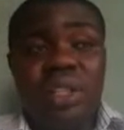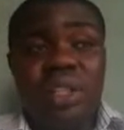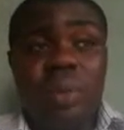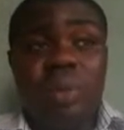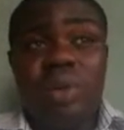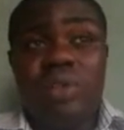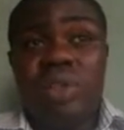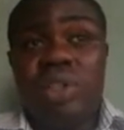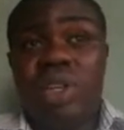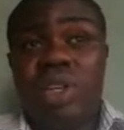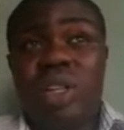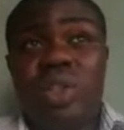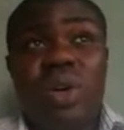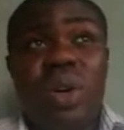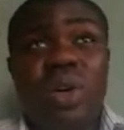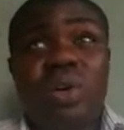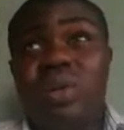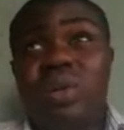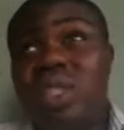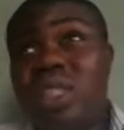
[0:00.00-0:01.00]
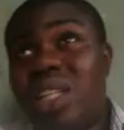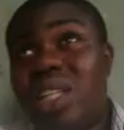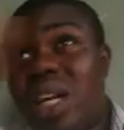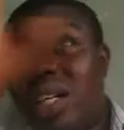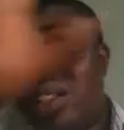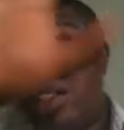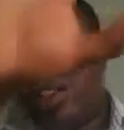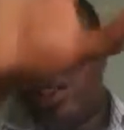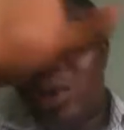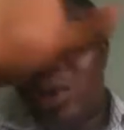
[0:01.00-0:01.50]
Some of you just googled it and
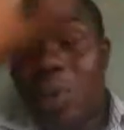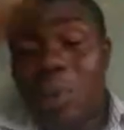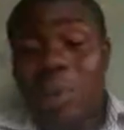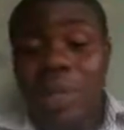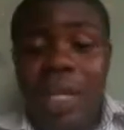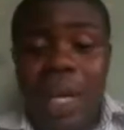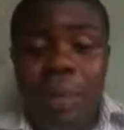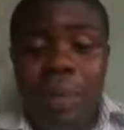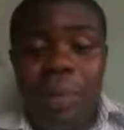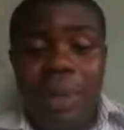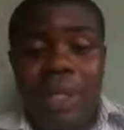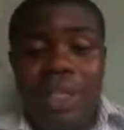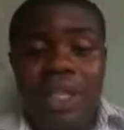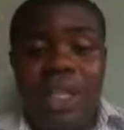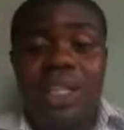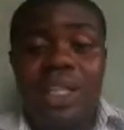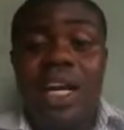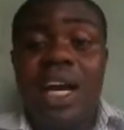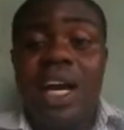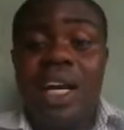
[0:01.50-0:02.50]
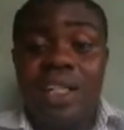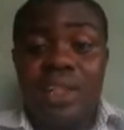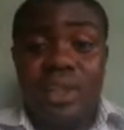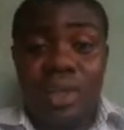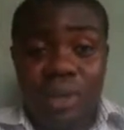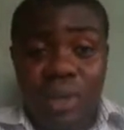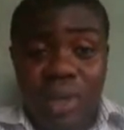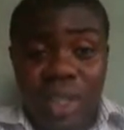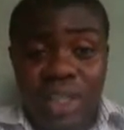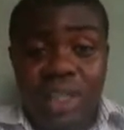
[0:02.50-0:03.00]
you just copied and pasted there. I
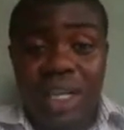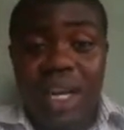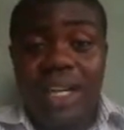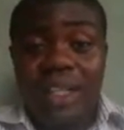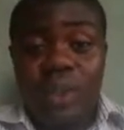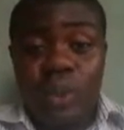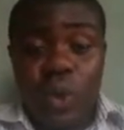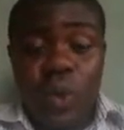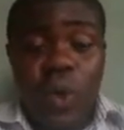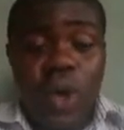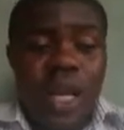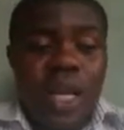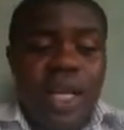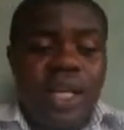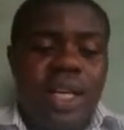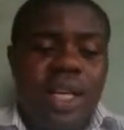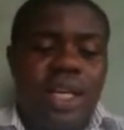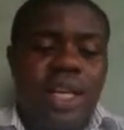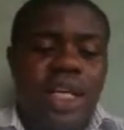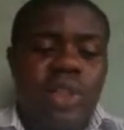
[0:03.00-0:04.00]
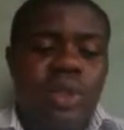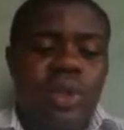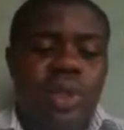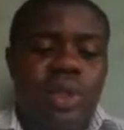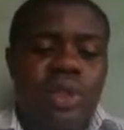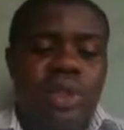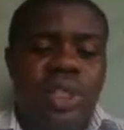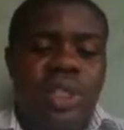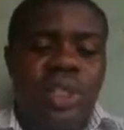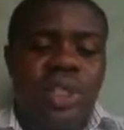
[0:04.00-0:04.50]
saw it. I know that that's what
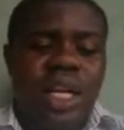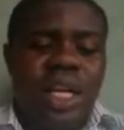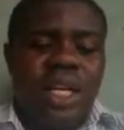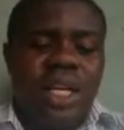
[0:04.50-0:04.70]
you did.